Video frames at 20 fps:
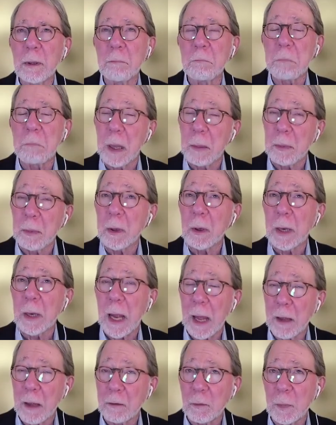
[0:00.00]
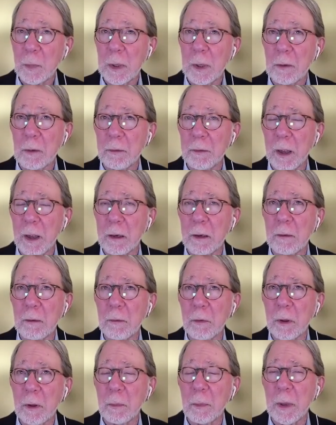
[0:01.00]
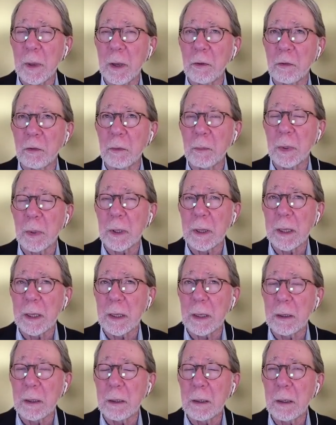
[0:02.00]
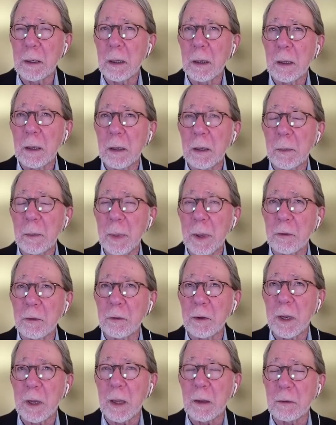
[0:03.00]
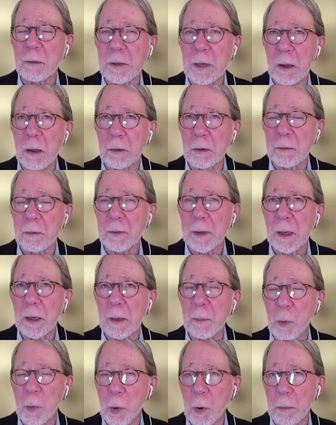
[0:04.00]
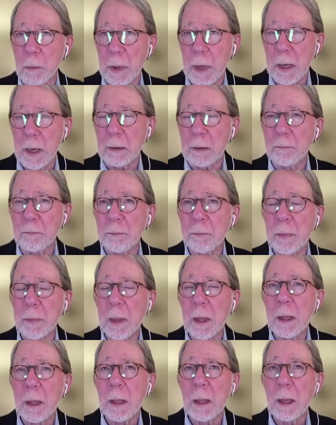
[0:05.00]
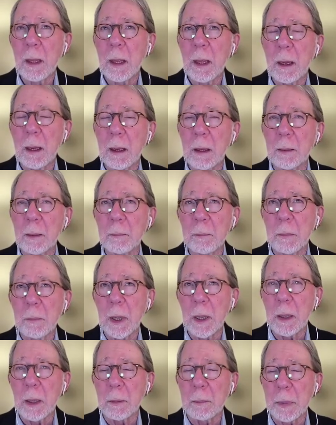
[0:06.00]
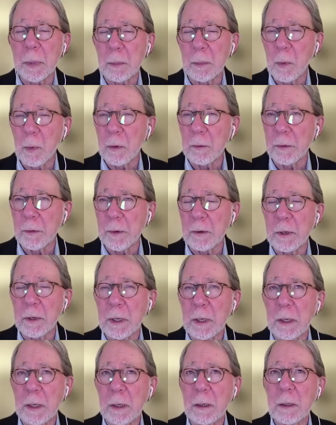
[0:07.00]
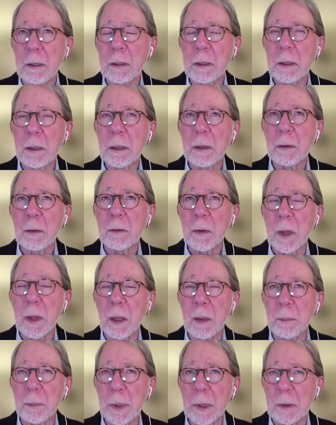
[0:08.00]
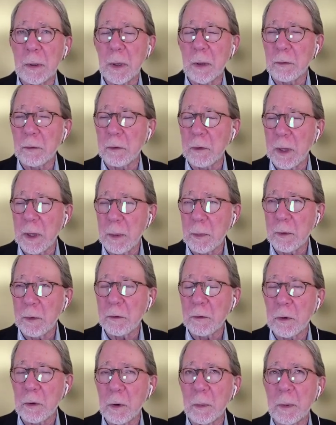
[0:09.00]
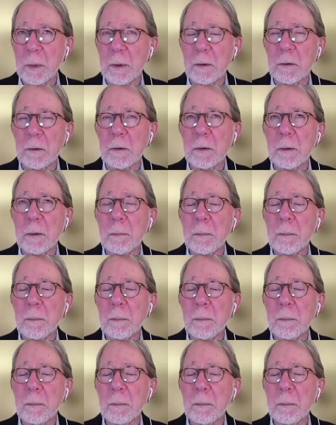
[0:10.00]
Maybe it has been effective for the patient, but then the patient has now developed more pain, a bit more fatigue, a bit of sleep disturbance.